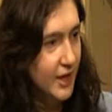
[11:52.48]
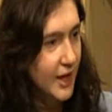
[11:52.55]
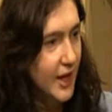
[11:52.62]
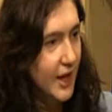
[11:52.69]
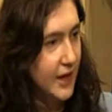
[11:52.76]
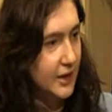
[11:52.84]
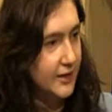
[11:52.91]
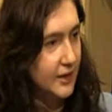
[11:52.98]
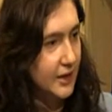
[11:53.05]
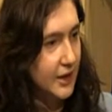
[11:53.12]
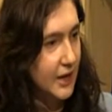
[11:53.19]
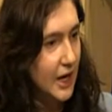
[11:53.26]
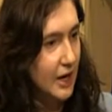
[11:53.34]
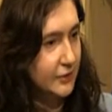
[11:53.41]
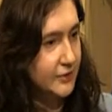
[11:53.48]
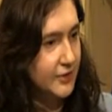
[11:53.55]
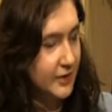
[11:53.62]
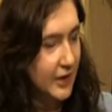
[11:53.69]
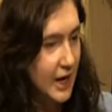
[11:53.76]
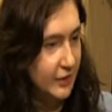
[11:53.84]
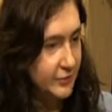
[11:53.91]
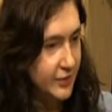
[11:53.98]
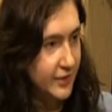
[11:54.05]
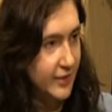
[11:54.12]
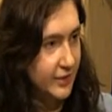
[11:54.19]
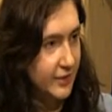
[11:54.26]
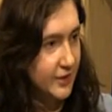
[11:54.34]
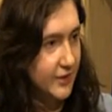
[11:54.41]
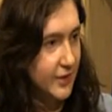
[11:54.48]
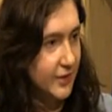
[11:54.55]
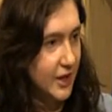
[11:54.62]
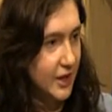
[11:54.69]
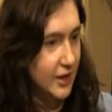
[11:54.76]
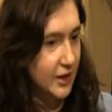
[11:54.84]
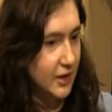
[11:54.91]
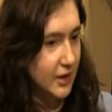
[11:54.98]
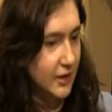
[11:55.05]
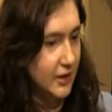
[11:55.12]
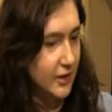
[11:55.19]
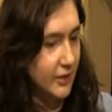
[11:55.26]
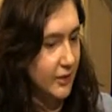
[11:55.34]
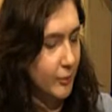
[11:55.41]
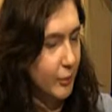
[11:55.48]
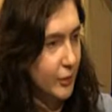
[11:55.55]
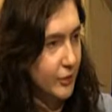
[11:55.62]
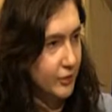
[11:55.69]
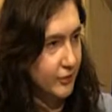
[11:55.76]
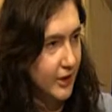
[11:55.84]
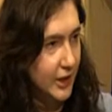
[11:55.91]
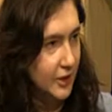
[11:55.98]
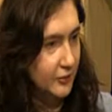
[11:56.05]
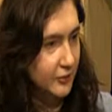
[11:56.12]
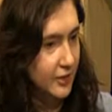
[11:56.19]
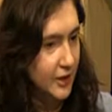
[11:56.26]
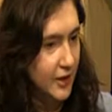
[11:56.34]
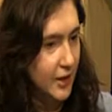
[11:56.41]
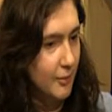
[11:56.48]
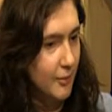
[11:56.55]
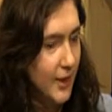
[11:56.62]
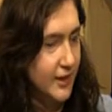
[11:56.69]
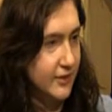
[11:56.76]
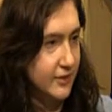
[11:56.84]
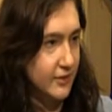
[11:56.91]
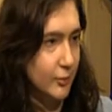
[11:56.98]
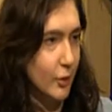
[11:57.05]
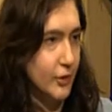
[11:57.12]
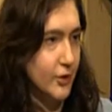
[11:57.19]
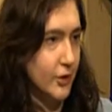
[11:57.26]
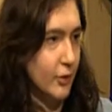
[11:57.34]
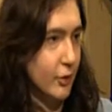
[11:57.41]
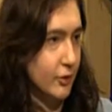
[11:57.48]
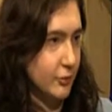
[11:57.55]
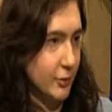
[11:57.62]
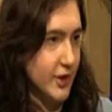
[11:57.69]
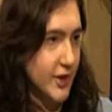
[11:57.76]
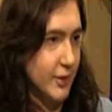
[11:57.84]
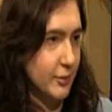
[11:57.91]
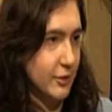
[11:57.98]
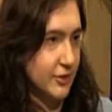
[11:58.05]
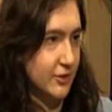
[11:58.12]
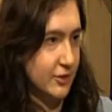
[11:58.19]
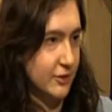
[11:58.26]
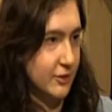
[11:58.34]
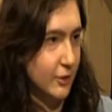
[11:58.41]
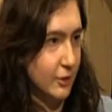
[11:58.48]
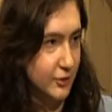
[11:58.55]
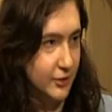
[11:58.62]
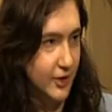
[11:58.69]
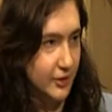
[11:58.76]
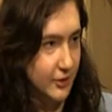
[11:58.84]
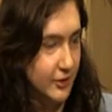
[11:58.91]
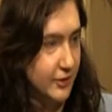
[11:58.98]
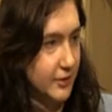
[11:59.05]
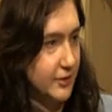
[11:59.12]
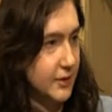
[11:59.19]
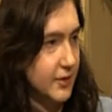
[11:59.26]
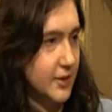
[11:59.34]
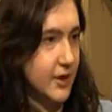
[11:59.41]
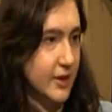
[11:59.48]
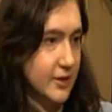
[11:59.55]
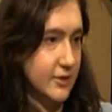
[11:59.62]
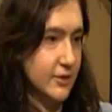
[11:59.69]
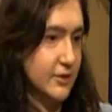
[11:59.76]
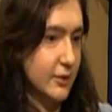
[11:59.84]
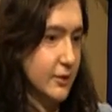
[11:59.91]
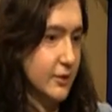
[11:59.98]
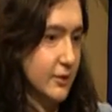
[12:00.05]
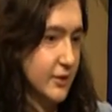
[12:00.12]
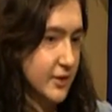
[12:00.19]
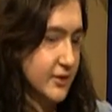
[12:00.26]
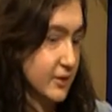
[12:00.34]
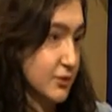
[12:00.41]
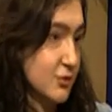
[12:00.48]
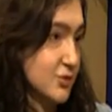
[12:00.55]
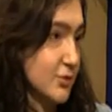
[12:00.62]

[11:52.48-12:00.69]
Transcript: and after that the Board of Health banned smoking on Wareham beaches altogether. Yes, so that's a huge